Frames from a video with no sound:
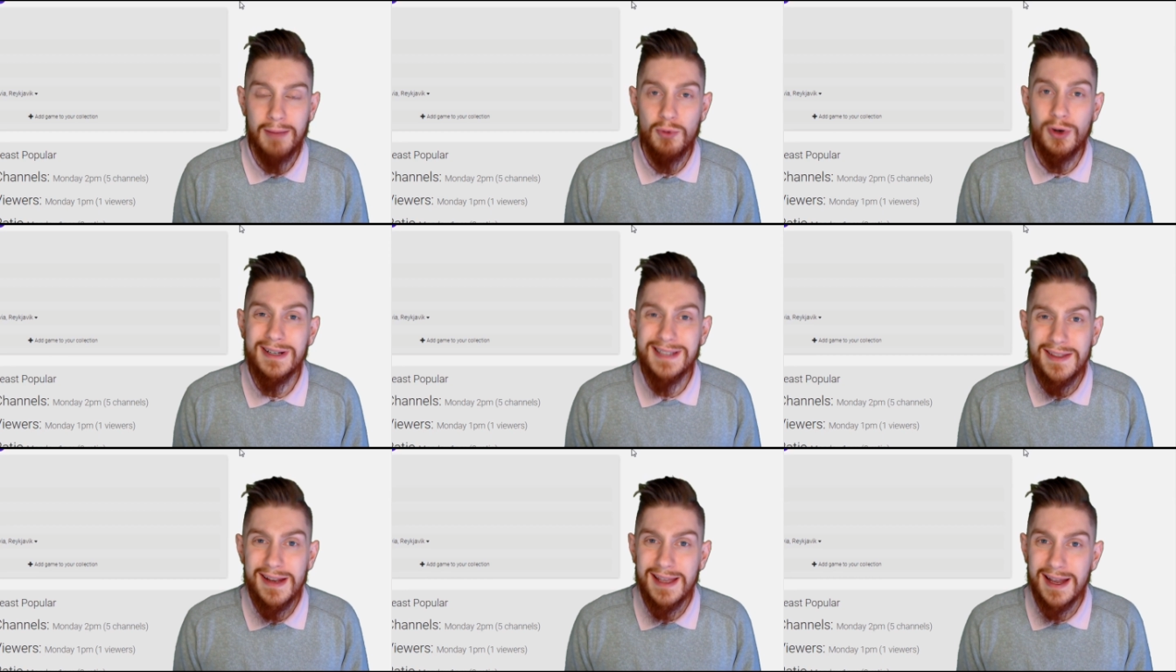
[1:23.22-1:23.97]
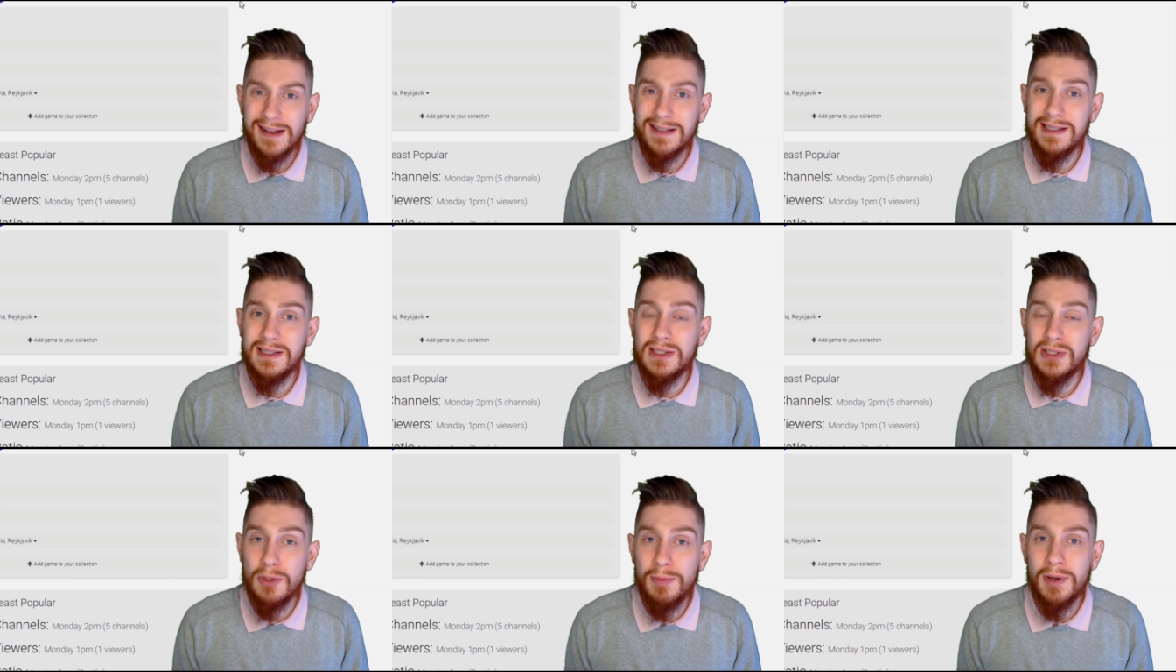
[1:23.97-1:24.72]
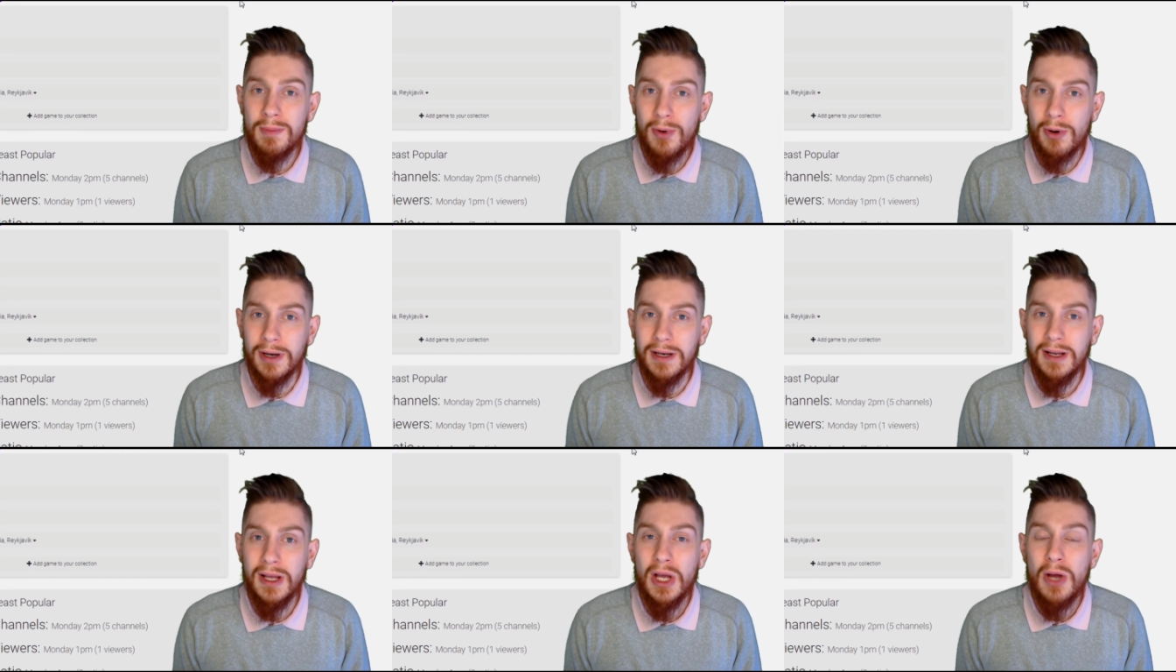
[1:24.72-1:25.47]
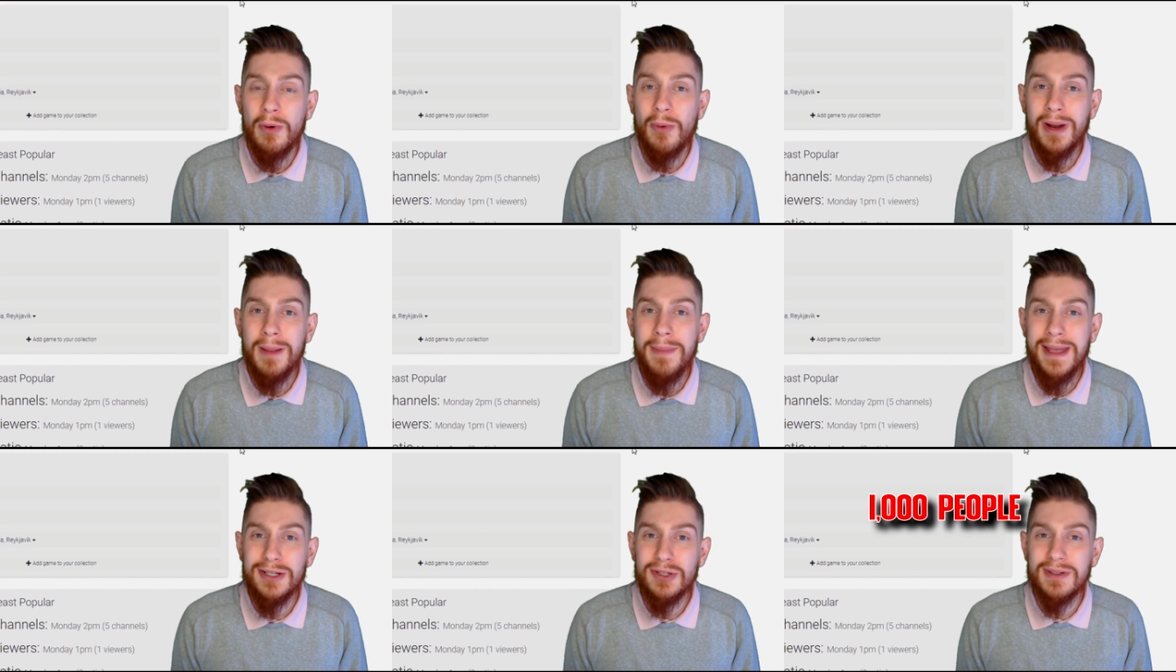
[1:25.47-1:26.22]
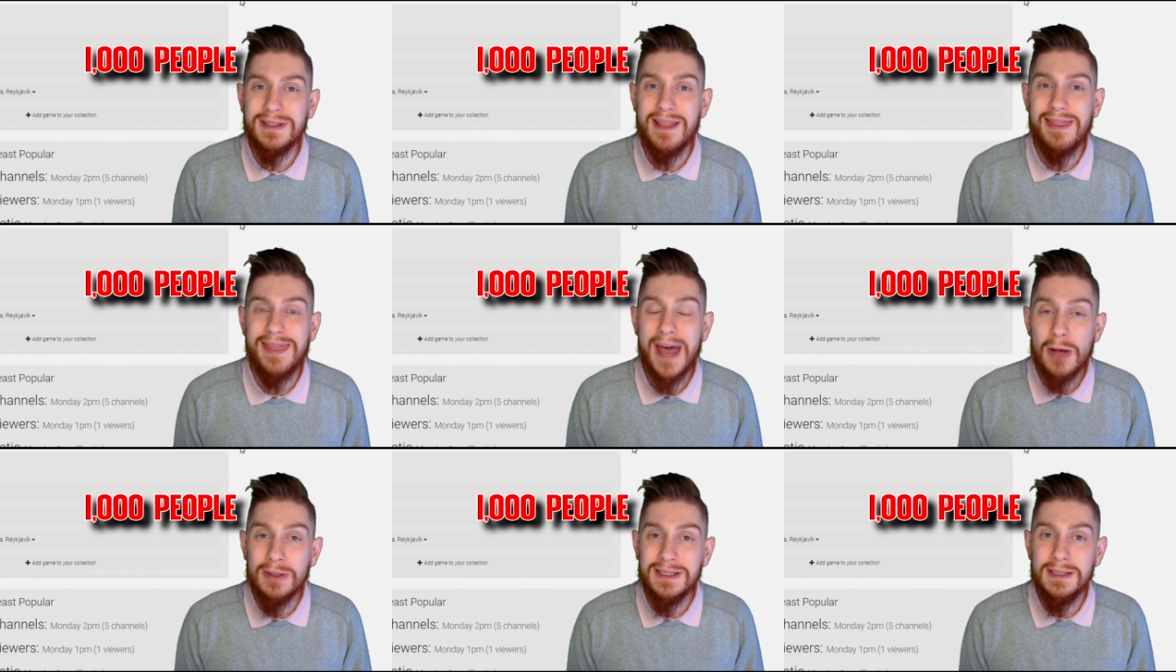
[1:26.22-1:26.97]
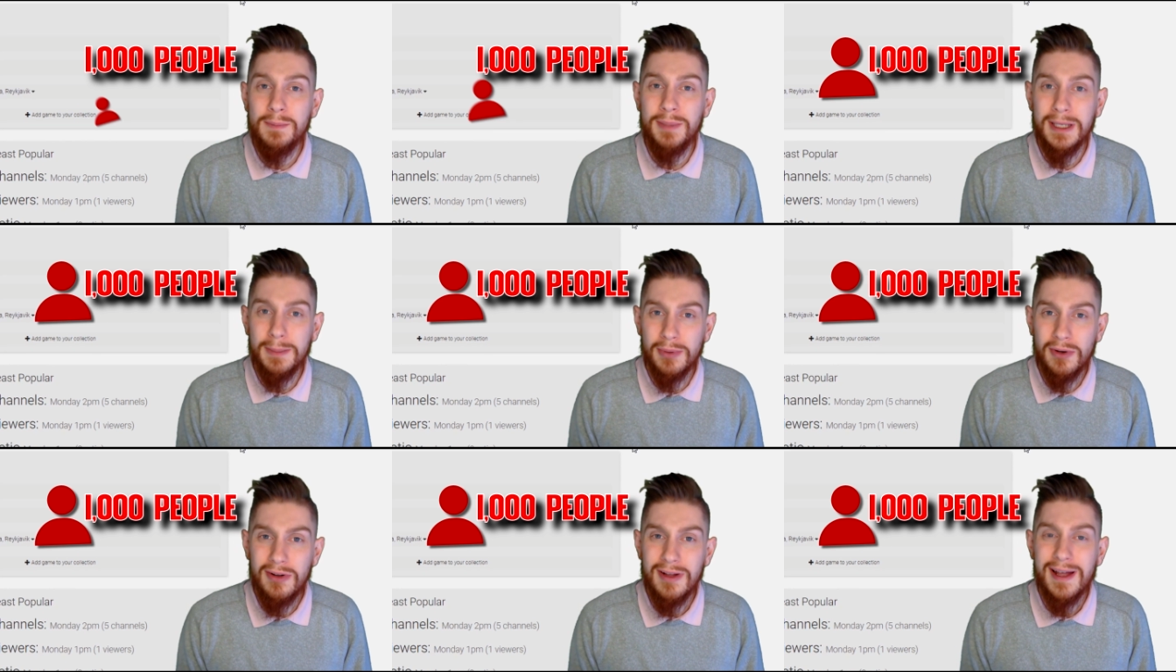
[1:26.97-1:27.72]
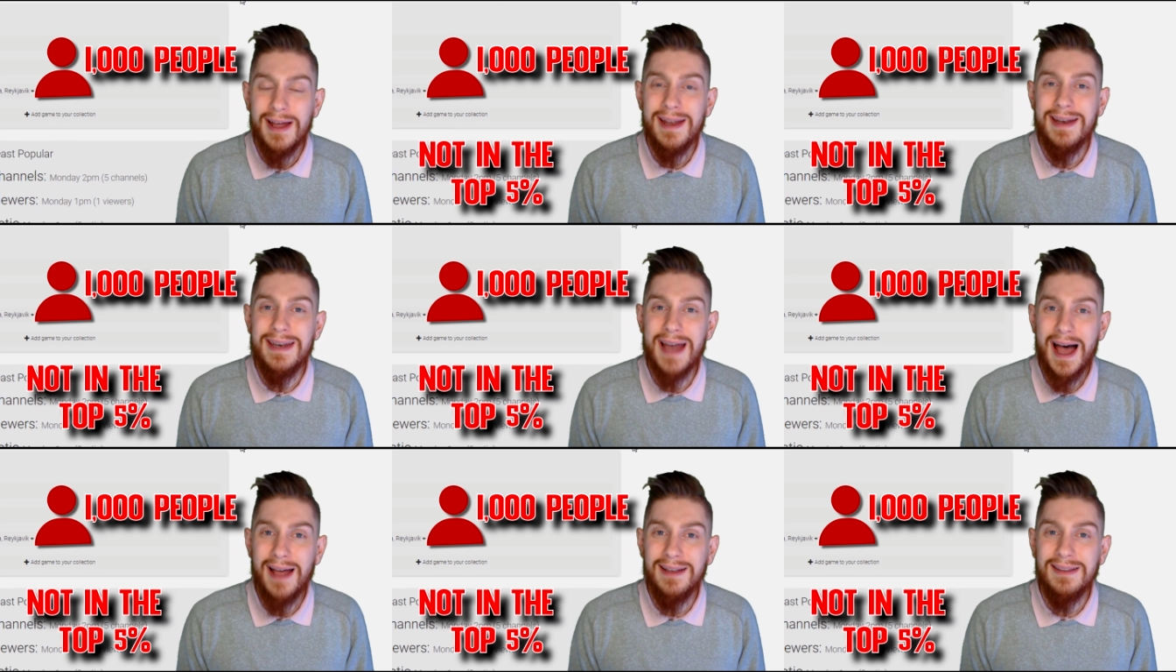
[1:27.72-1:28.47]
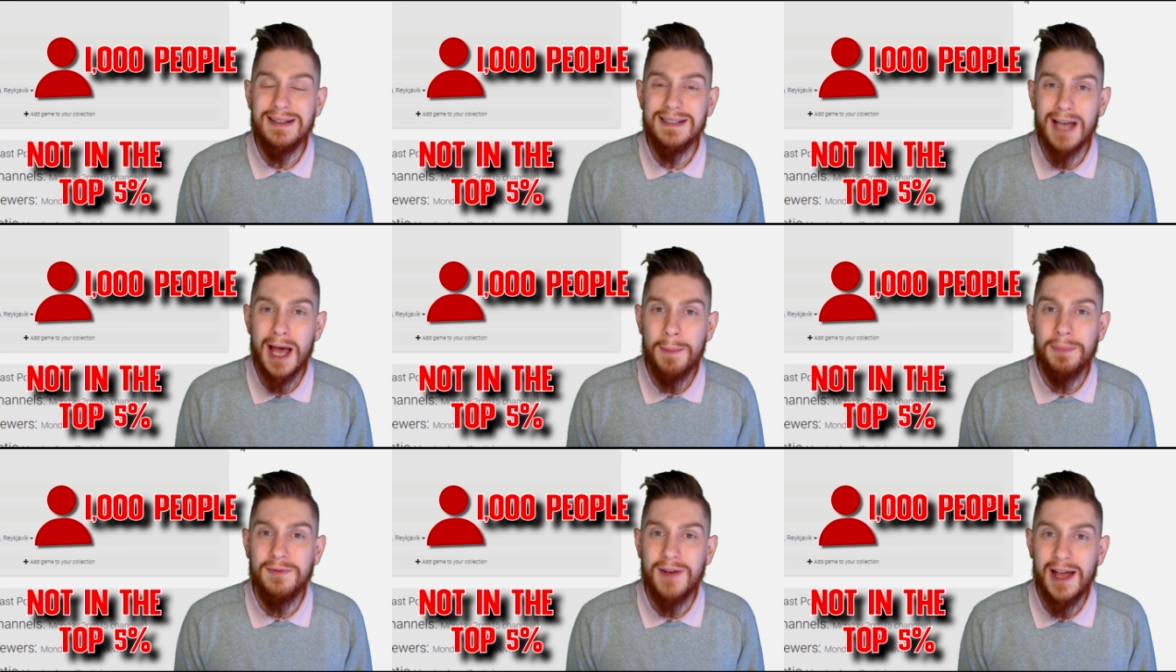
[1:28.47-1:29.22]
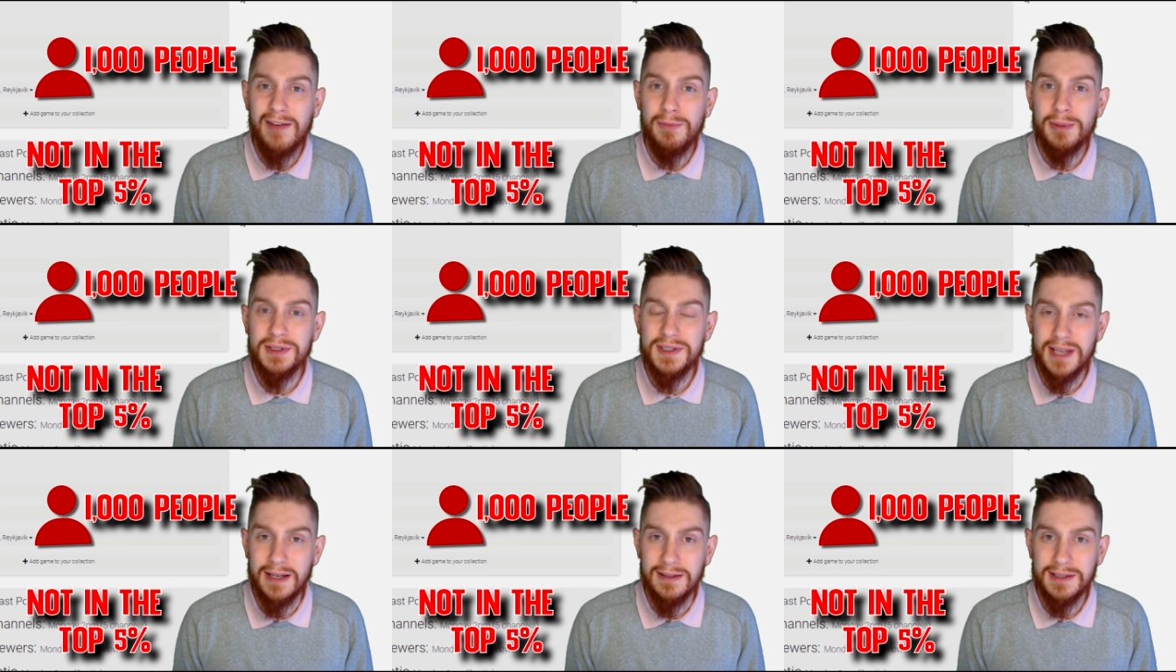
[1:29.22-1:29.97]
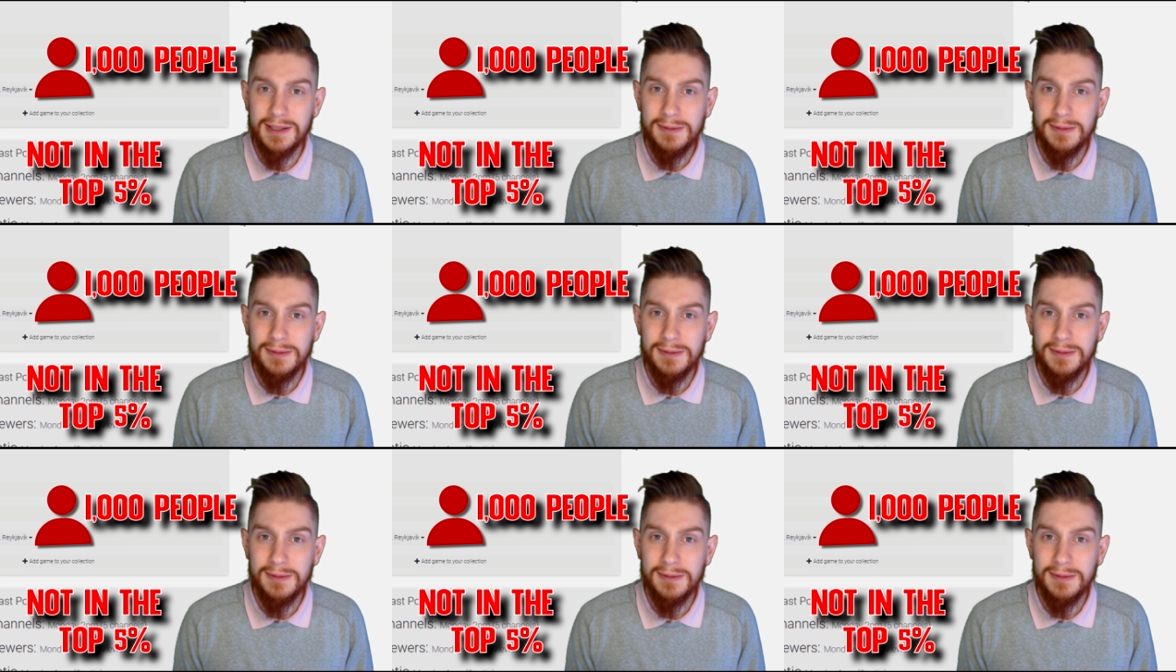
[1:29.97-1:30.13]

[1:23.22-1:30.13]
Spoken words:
going to say that again because it's super important. You want to make sure there's 1,000 people not in the top 5%.